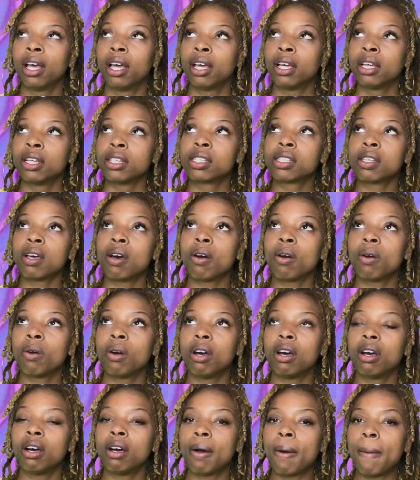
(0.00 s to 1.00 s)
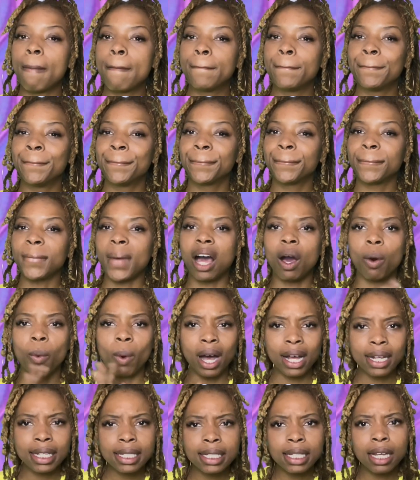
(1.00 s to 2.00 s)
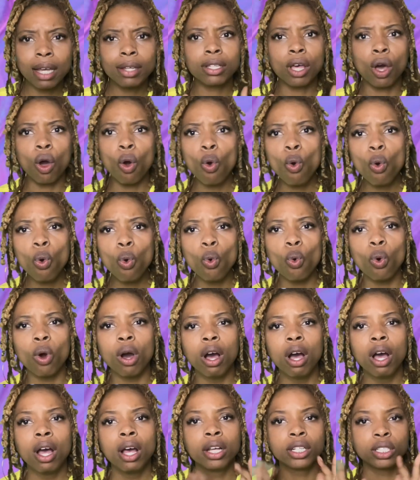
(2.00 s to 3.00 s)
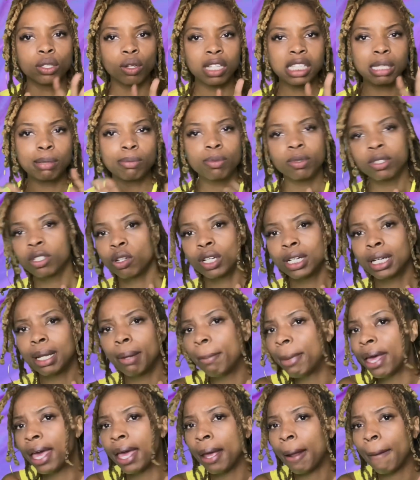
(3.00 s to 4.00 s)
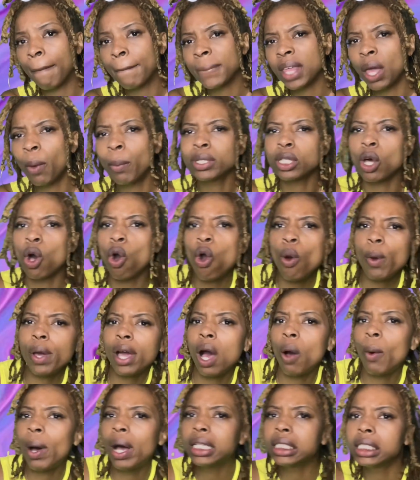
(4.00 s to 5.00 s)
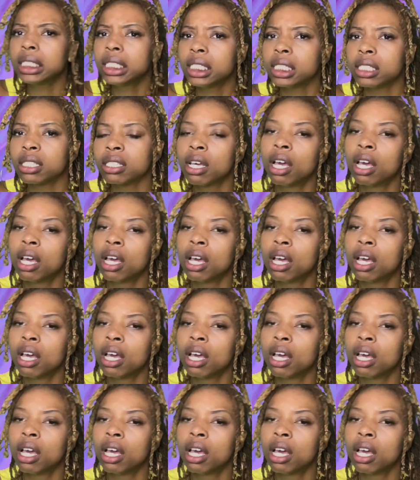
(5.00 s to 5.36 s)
So um, I watched it. I was like, oh, showed it some showed it to babe. He was, oh, we gotta watch this.